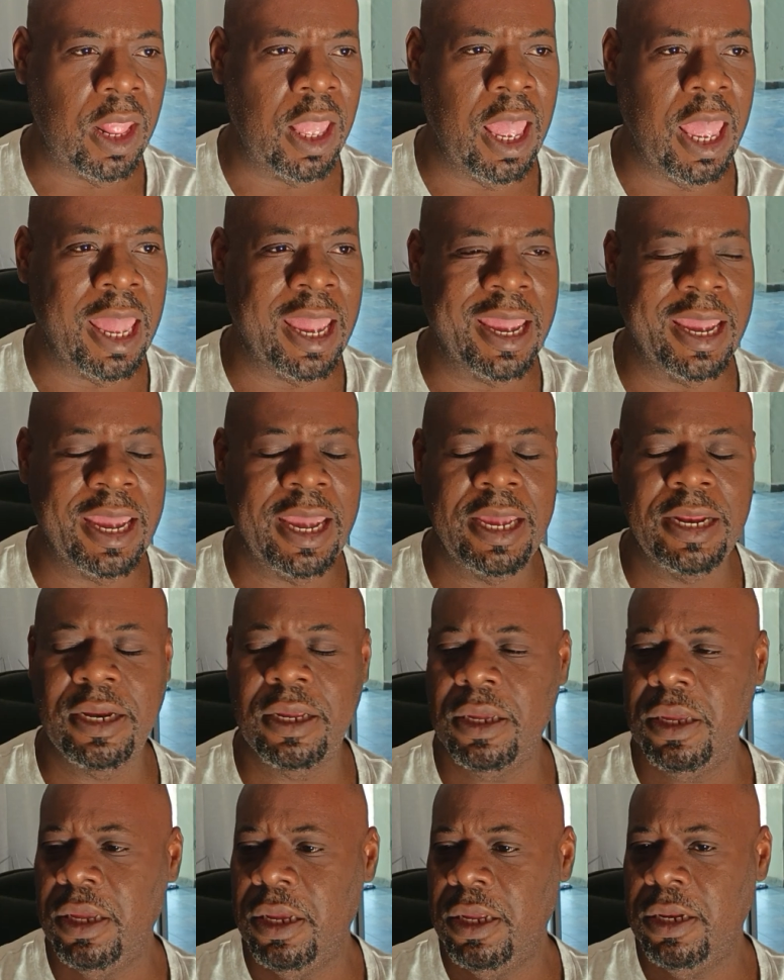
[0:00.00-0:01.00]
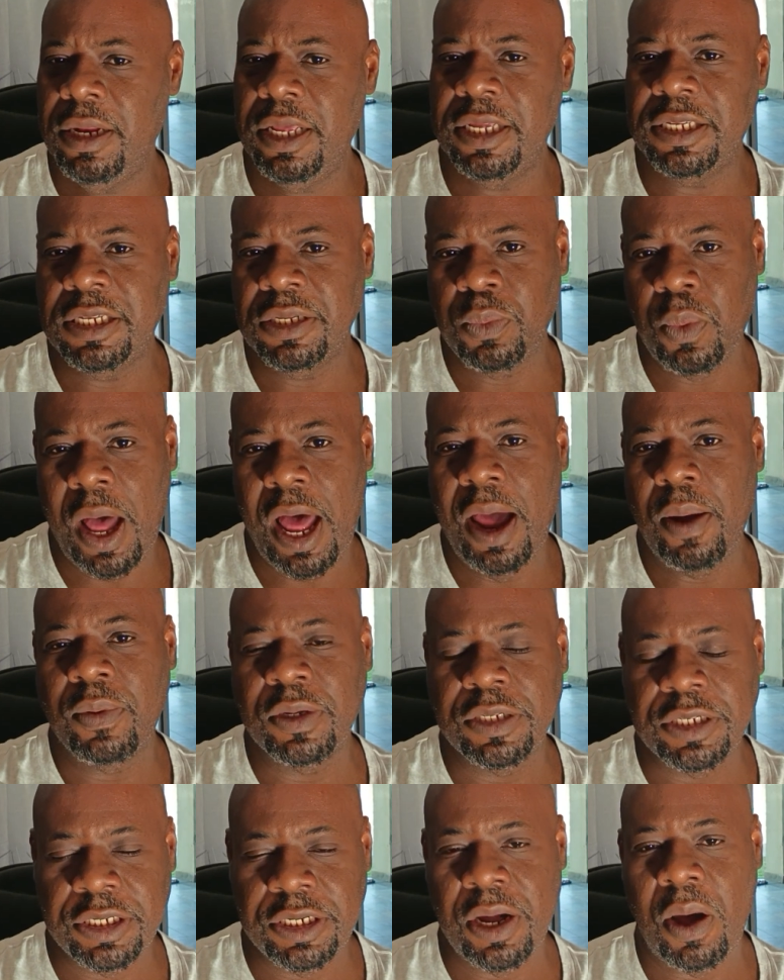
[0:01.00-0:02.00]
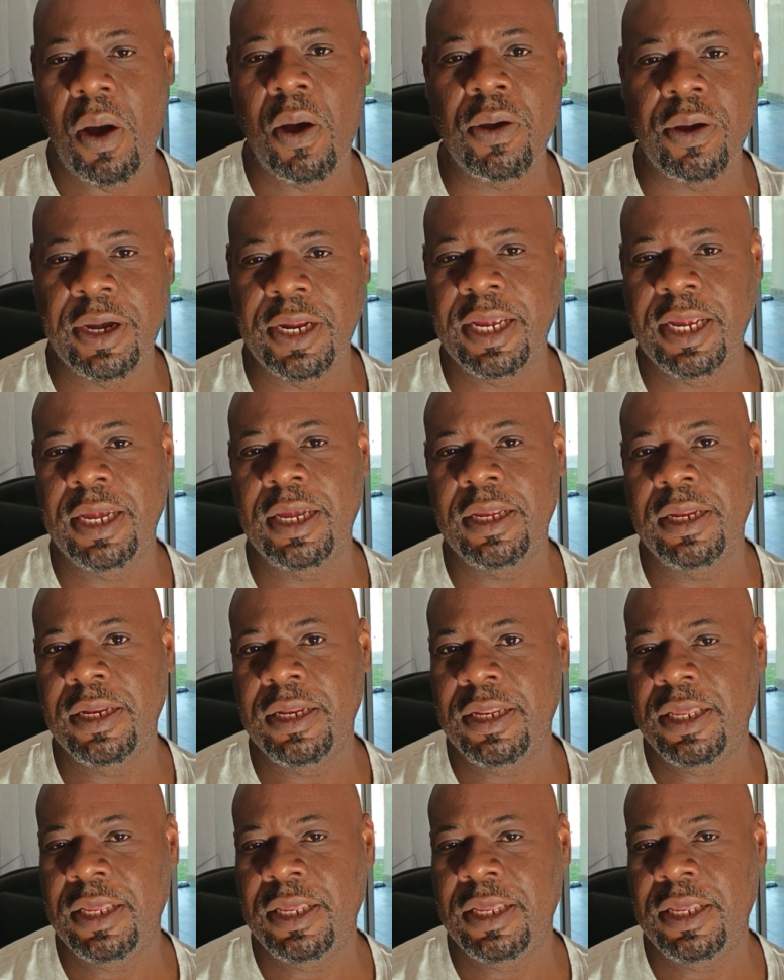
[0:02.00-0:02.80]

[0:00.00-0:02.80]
And this is why I was targeting